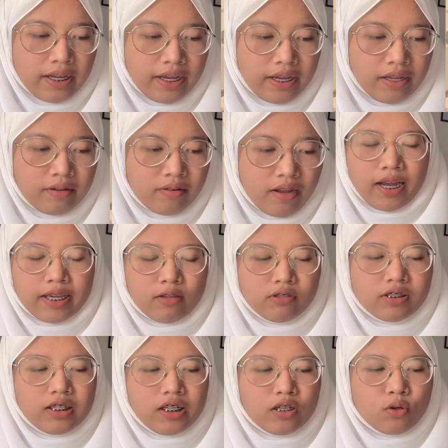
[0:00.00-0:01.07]
And I
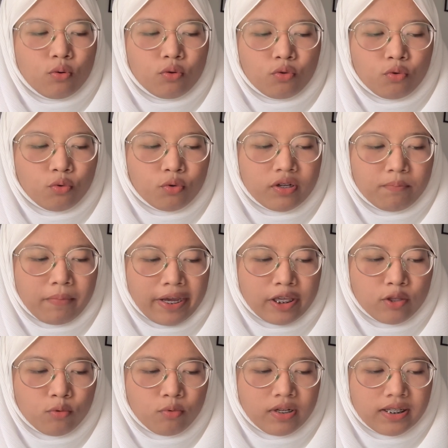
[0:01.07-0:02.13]
usually go through my
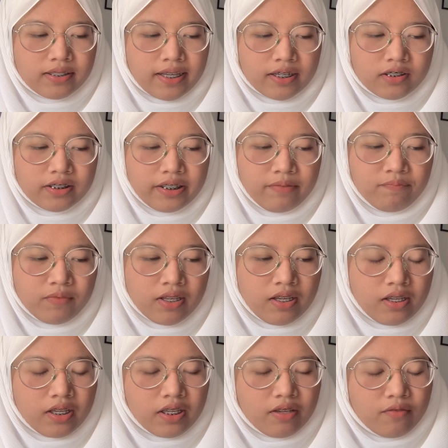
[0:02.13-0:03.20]
uni section.
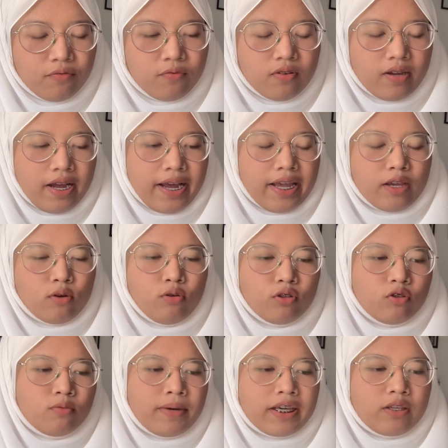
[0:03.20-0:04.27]
If I go
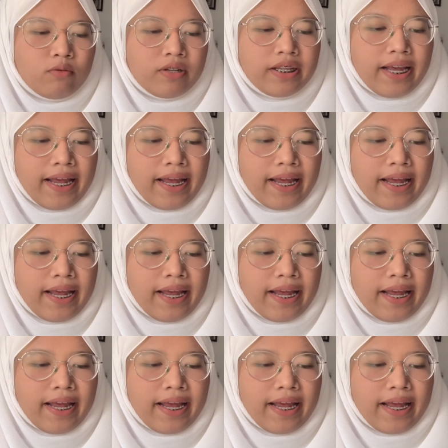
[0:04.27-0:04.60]
to my uni,